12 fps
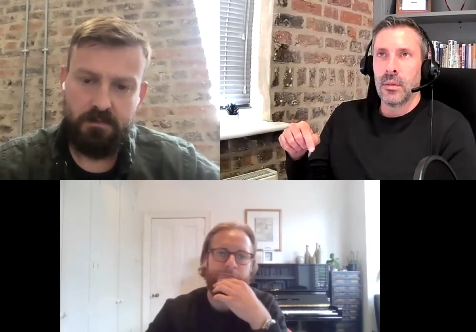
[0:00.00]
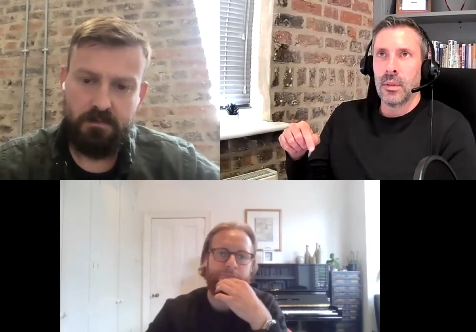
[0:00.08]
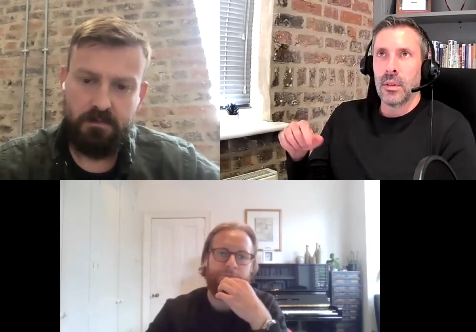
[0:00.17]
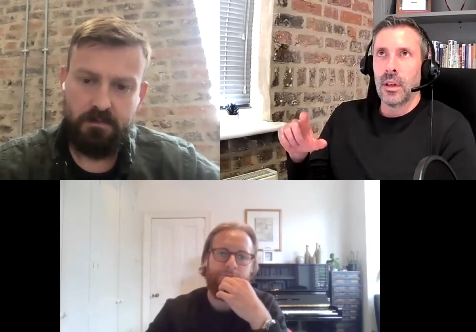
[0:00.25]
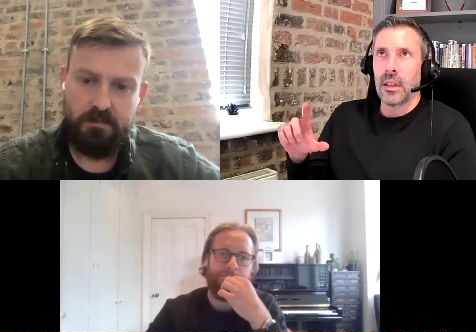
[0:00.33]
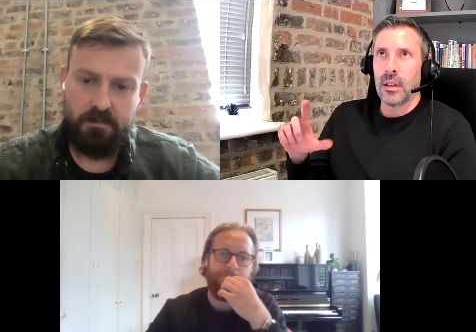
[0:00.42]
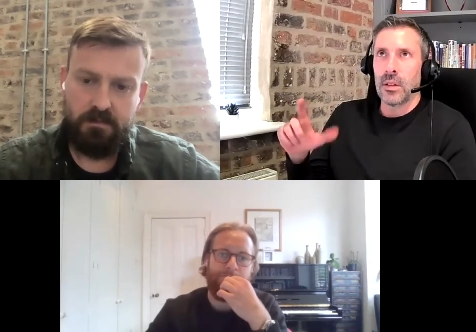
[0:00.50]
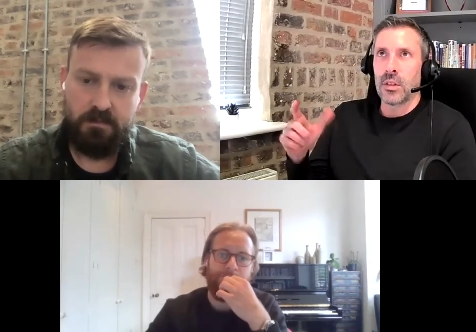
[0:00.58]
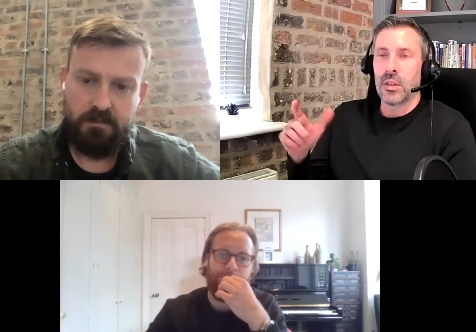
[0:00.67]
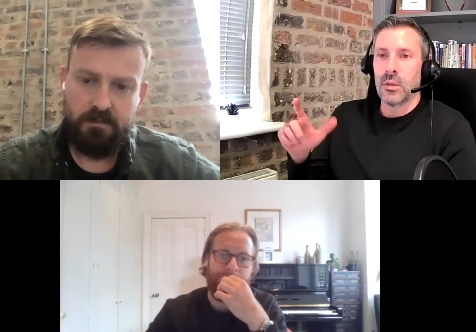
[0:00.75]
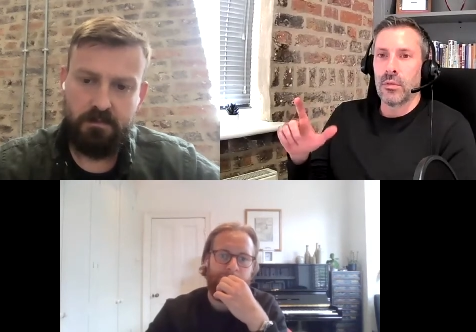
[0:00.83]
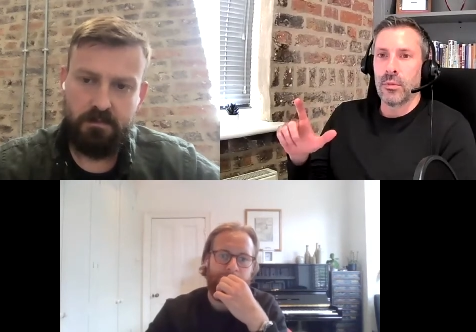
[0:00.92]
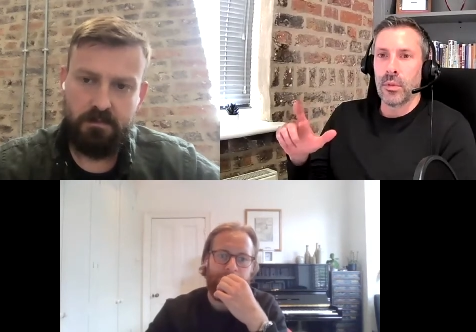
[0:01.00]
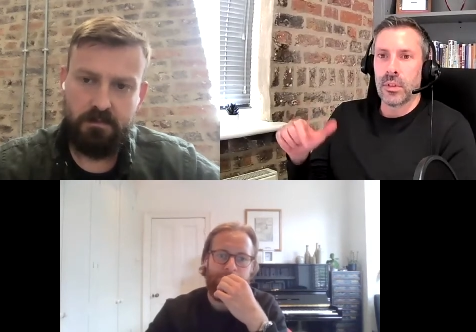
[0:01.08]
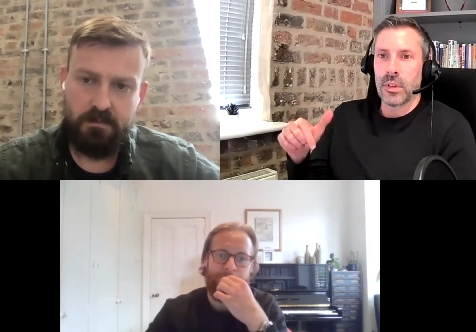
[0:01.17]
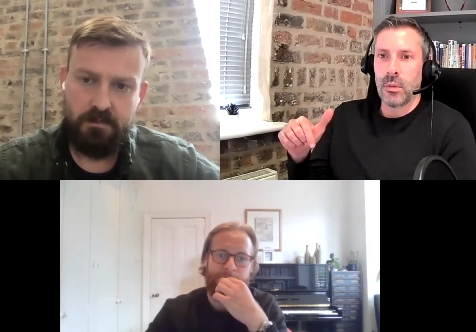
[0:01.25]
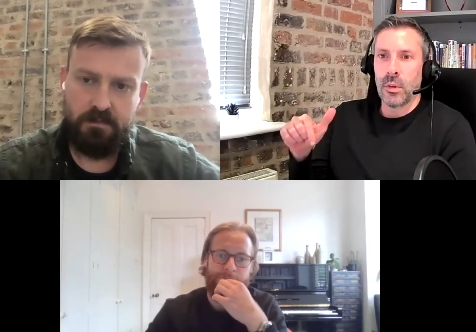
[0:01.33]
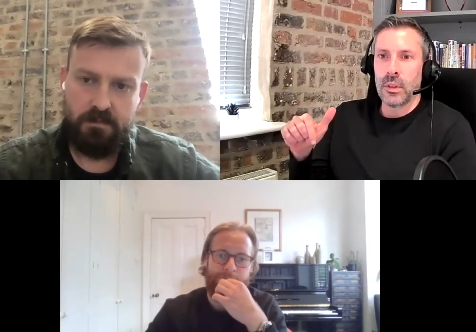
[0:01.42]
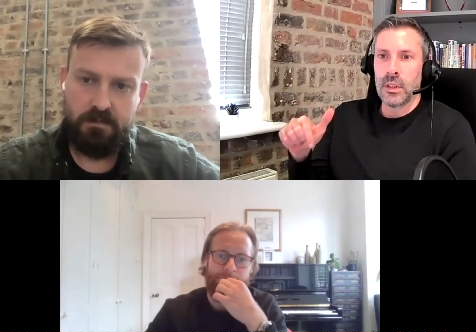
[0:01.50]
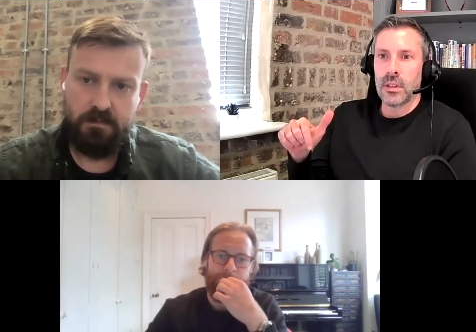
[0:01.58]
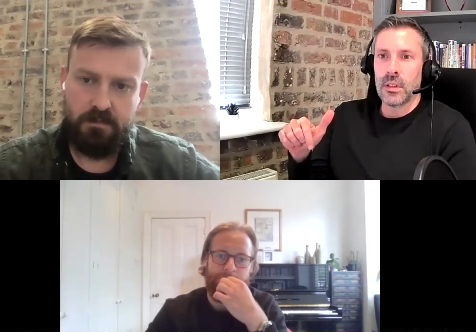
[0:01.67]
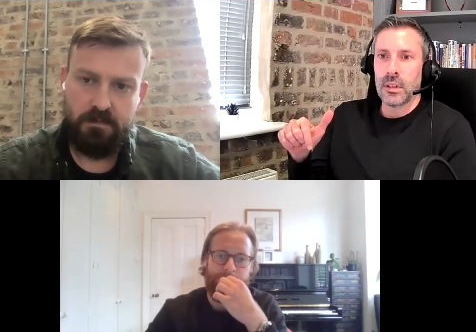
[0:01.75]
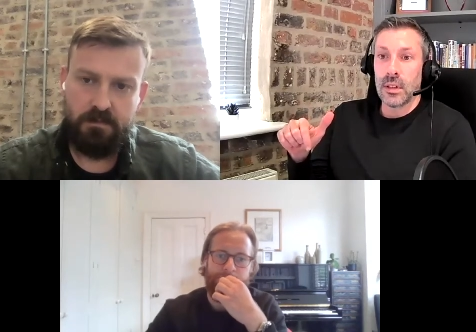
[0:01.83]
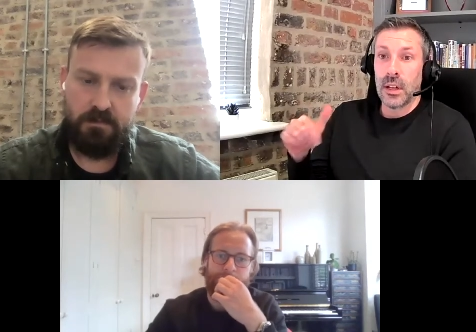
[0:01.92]
Speaker 1: I think there's two different ones. So one is the
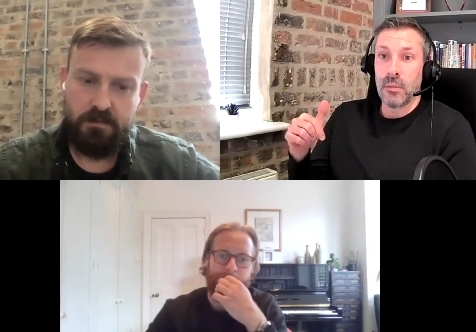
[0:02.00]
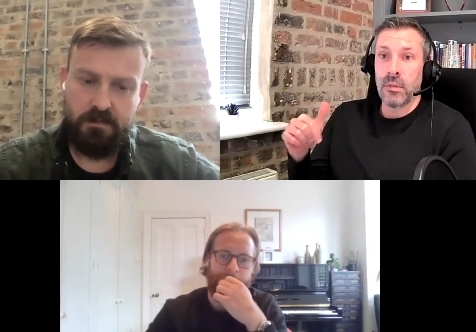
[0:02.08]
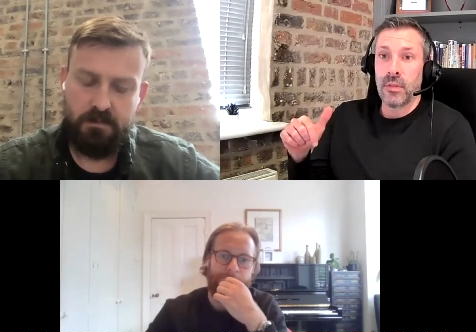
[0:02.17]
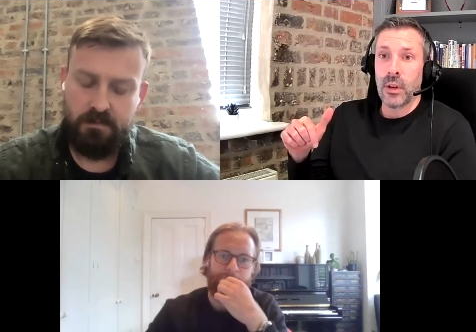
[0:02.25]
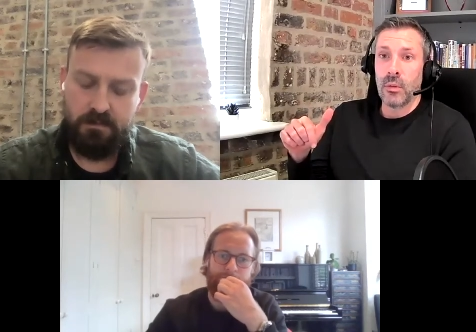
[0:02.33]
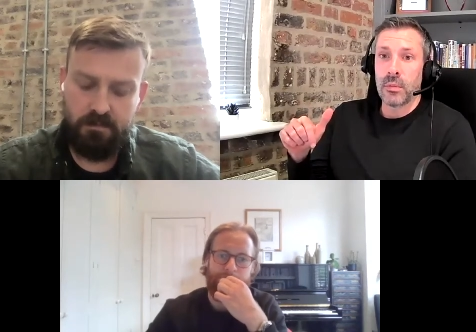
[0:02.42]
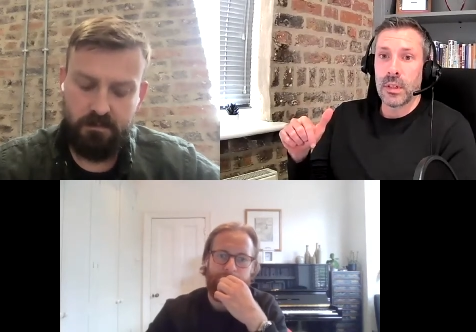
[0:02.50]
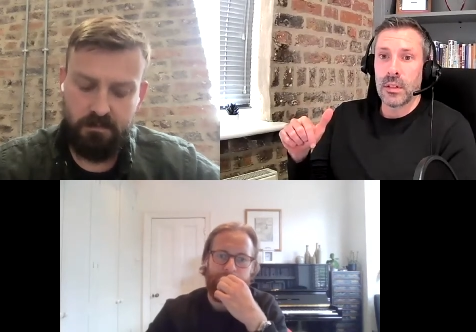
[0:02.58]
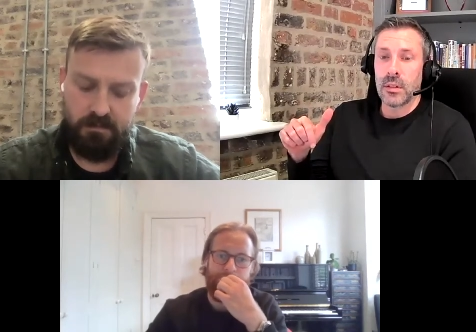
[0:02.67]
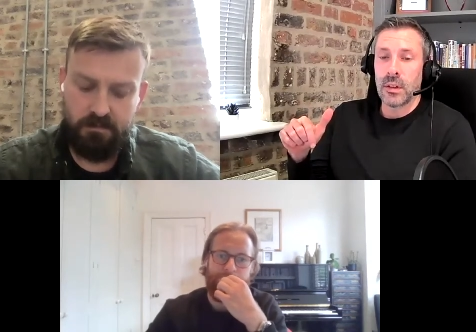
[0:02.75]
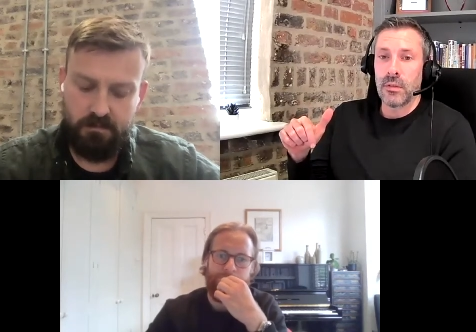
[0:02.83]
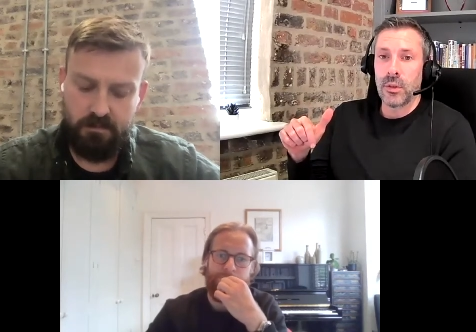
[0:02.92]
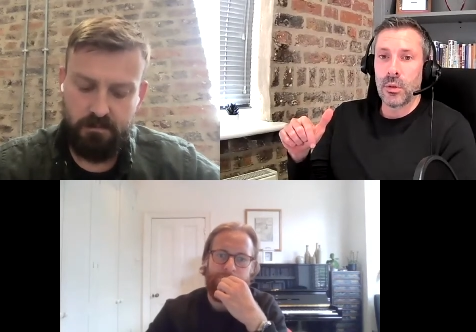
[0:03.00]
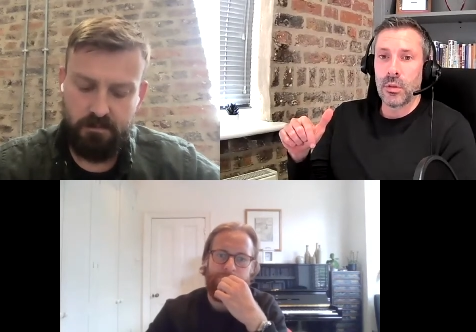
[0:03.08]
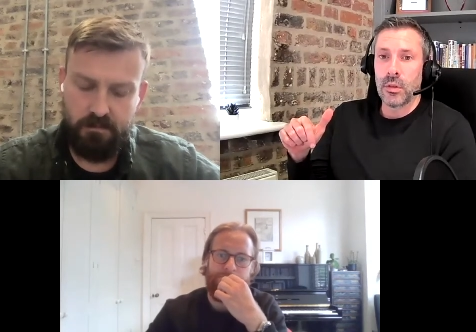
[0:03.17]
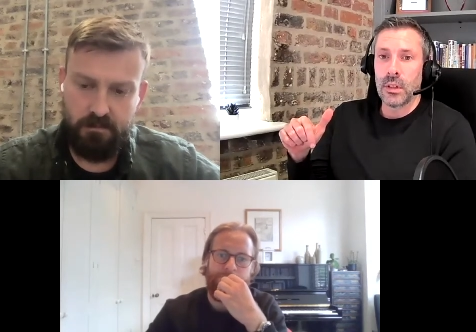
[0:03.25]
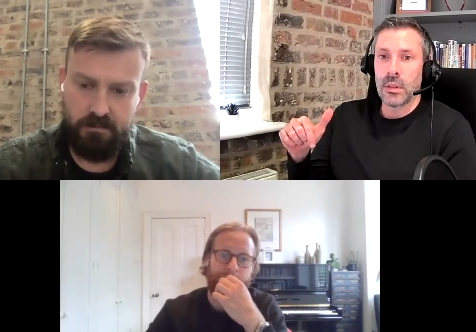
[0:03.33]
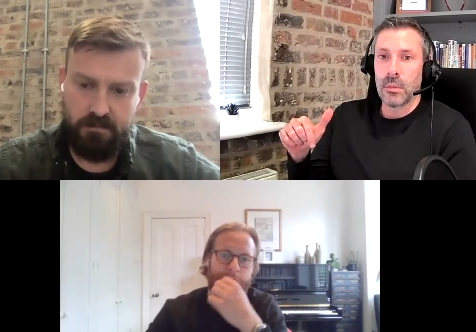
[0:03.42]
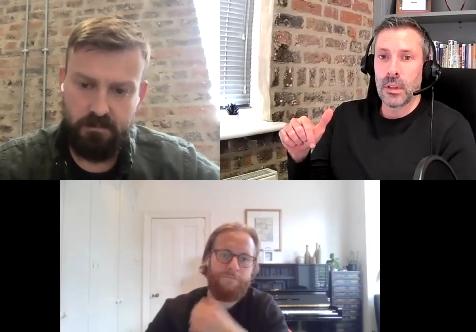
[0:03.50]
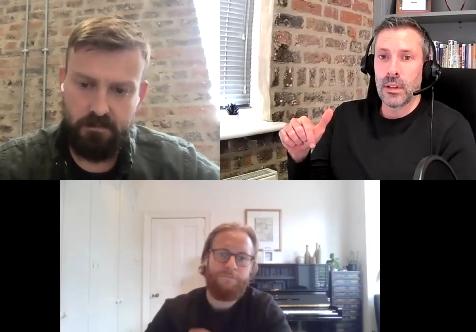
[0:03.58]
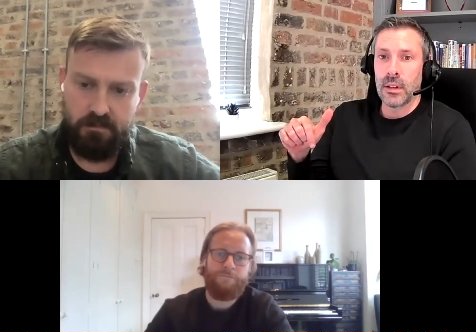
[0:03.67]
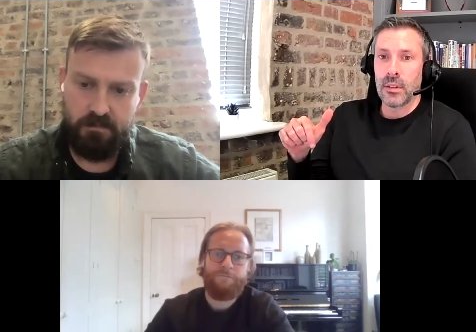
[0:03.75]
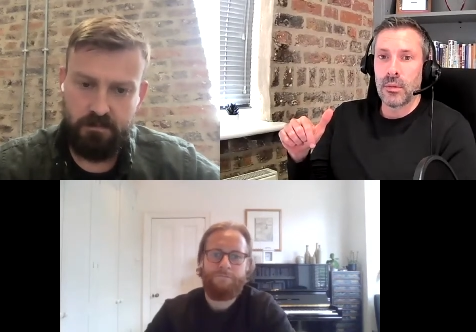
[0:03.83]
type of the opt-in. So if you're doing something like